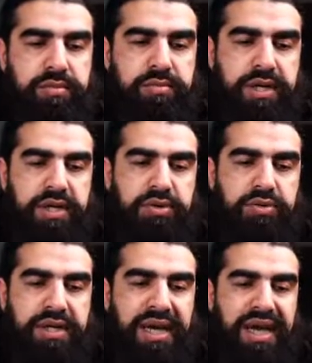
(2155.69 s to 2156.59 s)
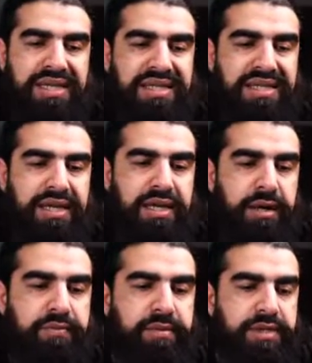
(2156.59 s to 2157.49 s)
but you get accidentally
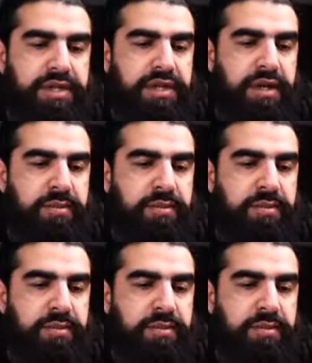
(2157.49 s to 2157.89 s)
up from sajda,